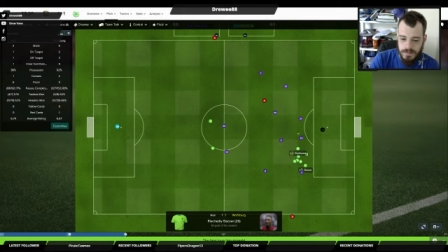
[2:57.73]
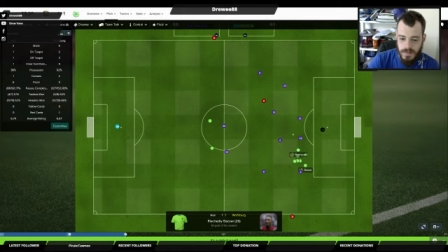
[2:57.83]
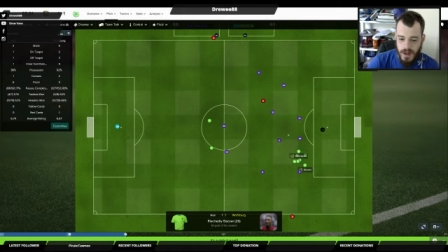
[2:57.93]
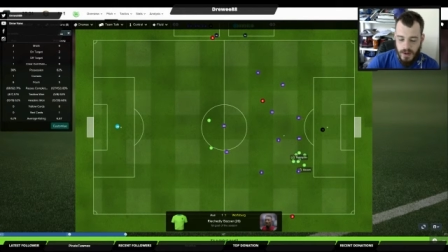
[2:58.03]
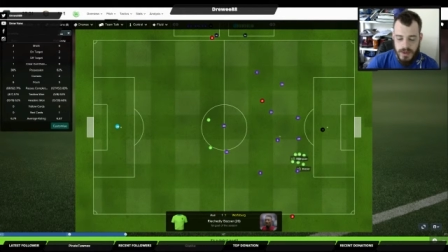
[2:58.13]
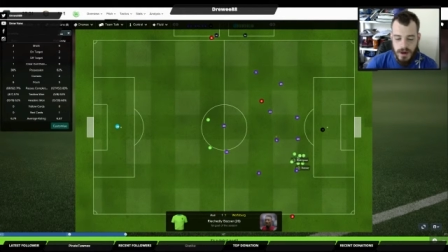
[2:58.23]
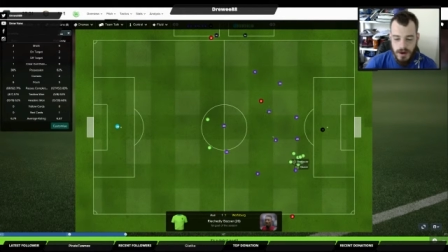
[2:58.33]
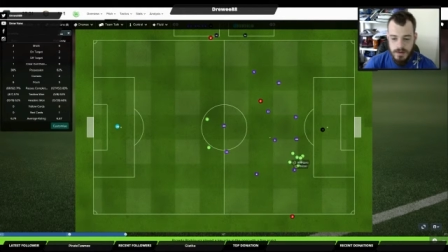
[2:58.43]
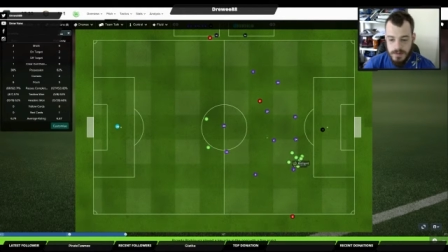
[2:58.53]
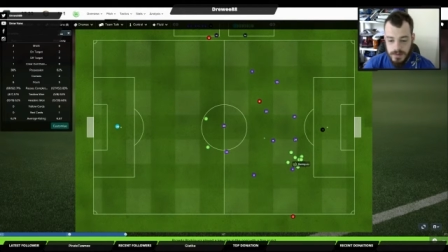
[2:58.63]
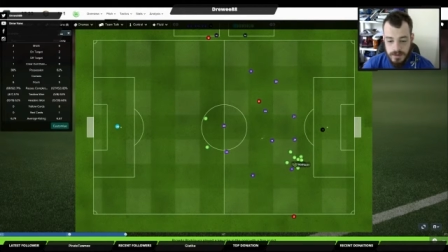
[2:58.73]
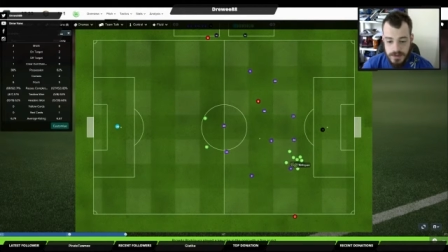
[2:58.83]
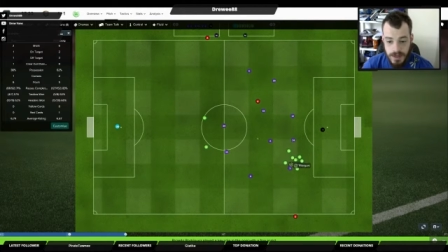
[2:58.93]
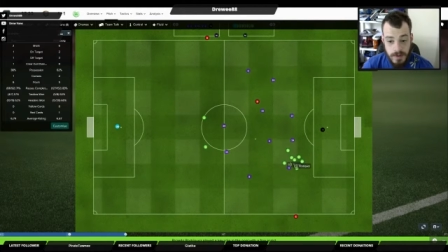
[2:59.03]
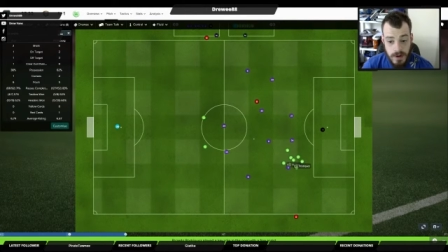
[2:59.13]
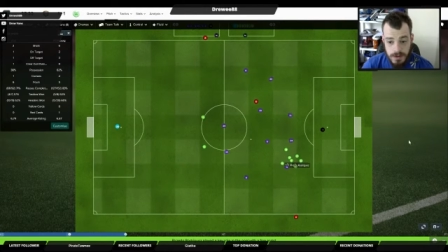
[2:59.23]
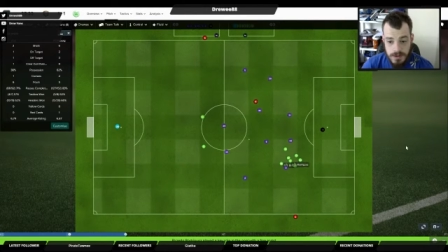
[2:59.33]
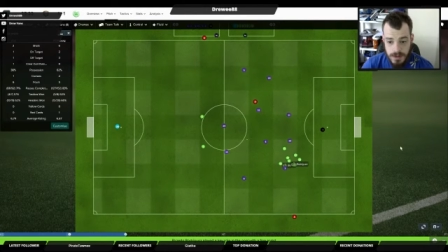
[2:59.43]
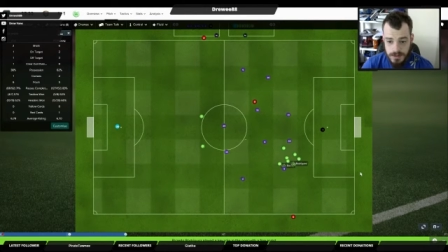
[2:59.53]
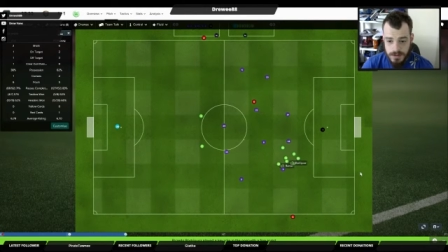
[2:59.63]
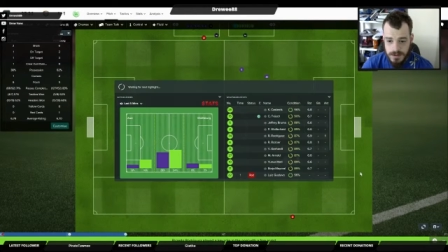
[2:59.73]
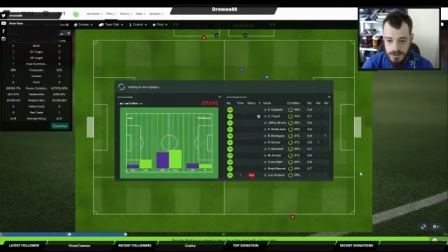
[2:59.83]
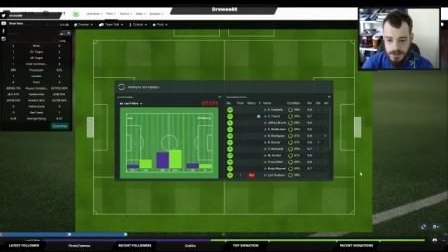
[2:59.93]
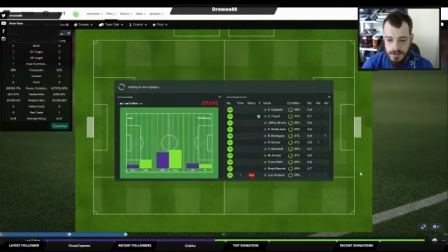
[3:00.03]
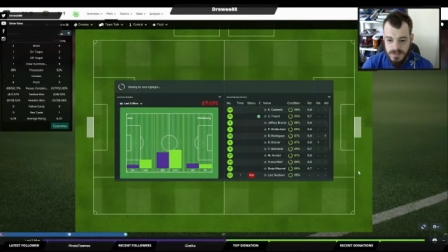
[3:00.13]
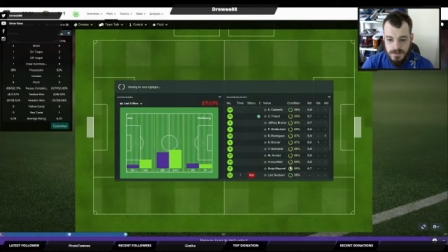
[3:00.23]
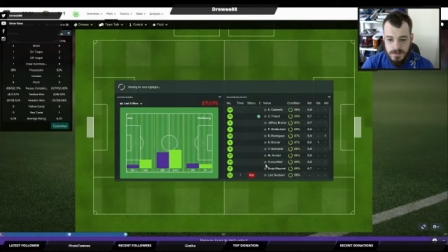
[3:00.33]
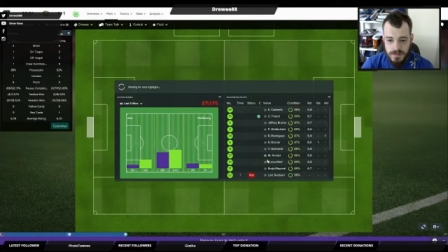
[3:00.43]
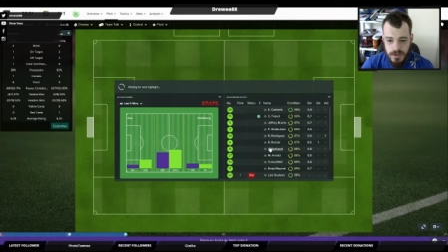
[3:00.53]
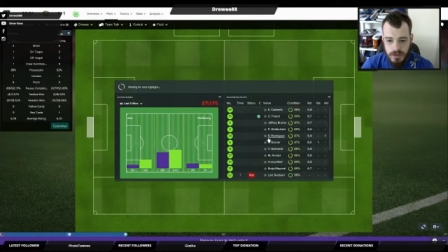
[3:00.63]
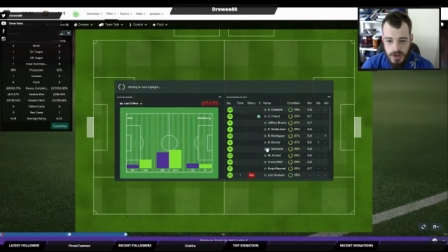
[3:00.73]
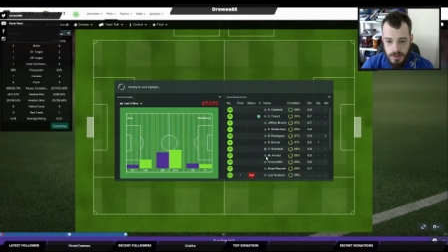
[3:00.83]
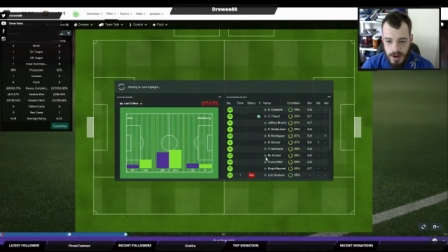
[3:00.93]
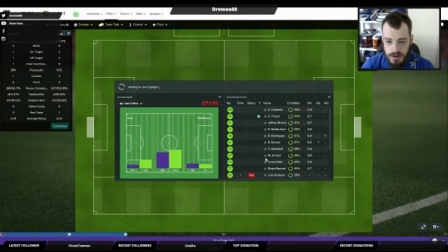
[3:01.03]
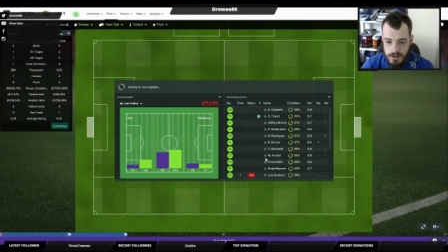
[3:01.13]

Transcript: There we go. David we as well. It's a really good player as